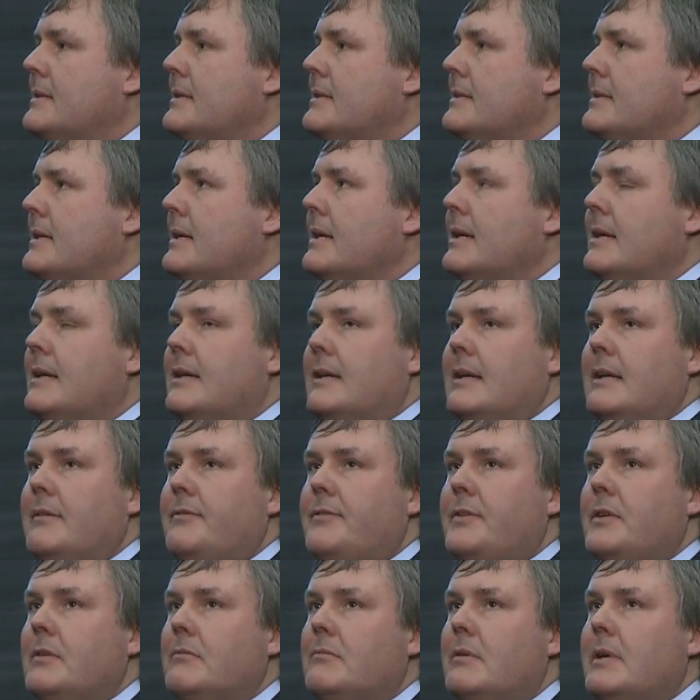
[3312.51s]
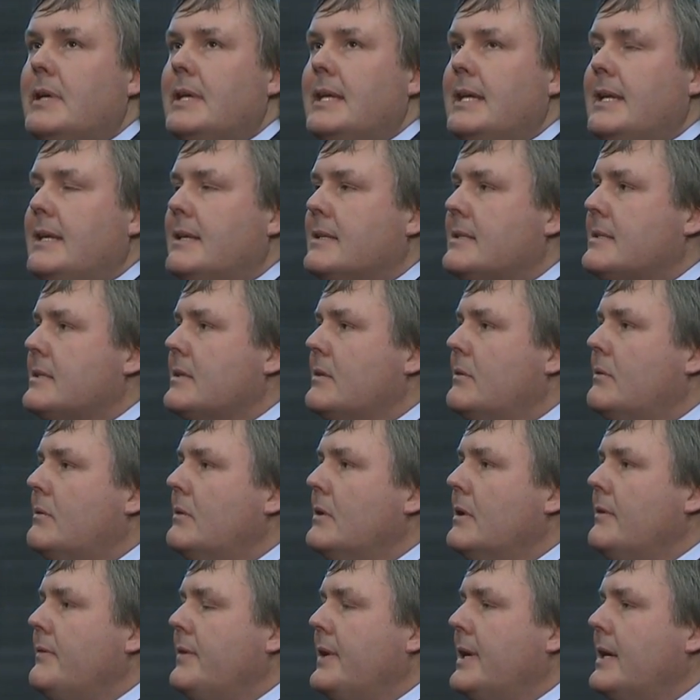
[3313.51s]
is if you release
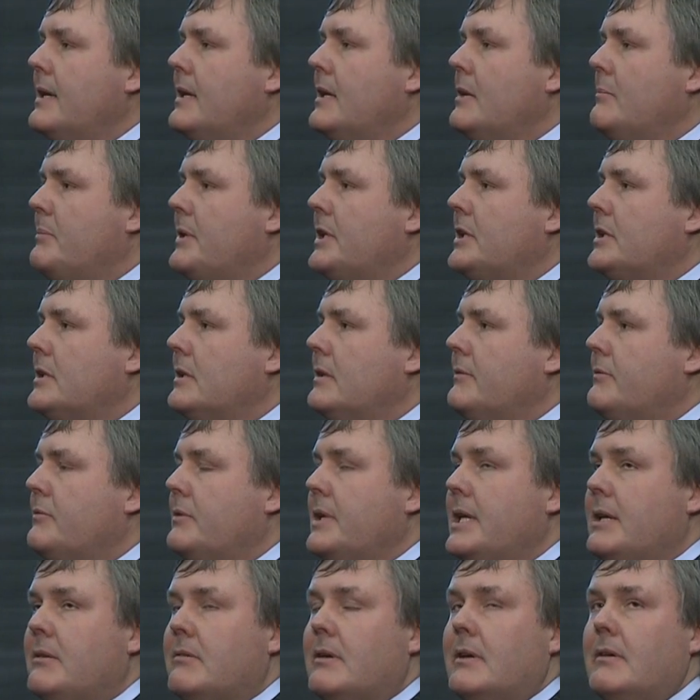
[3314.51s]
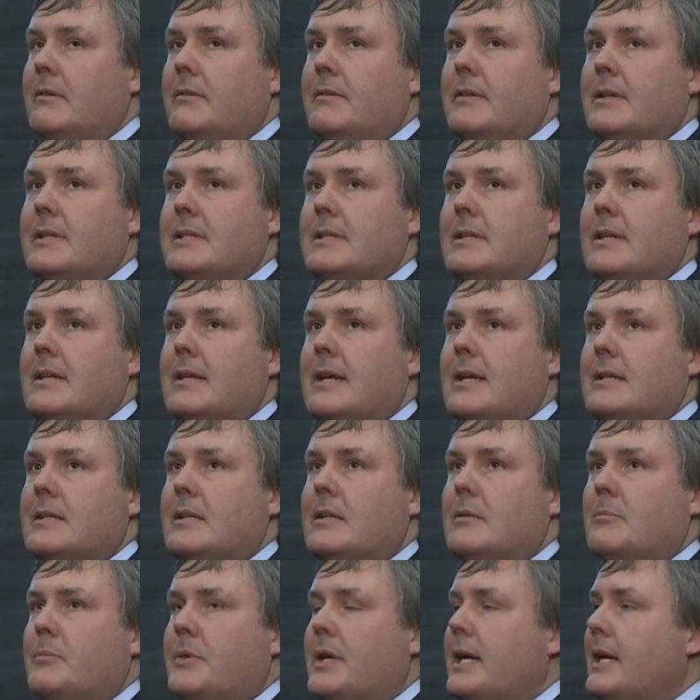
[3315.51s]
all of the inhibition of regrowth that's in an
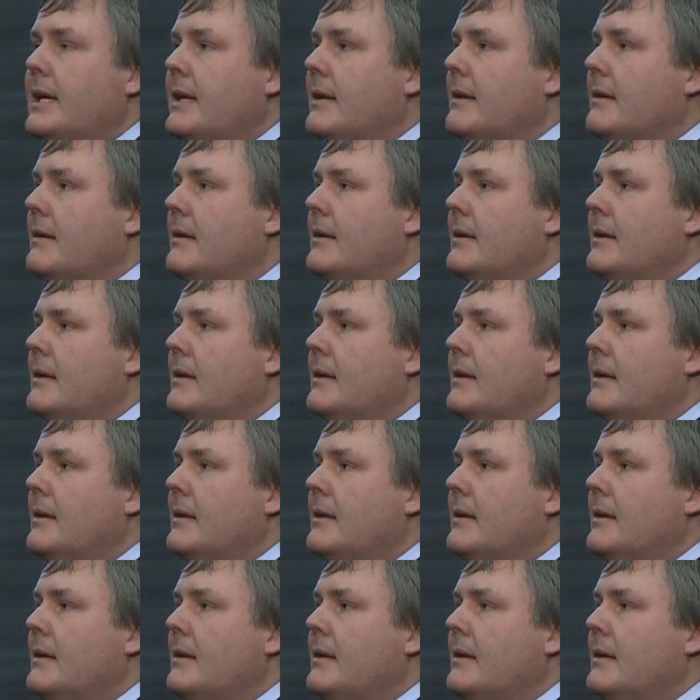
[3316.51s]
adult brain,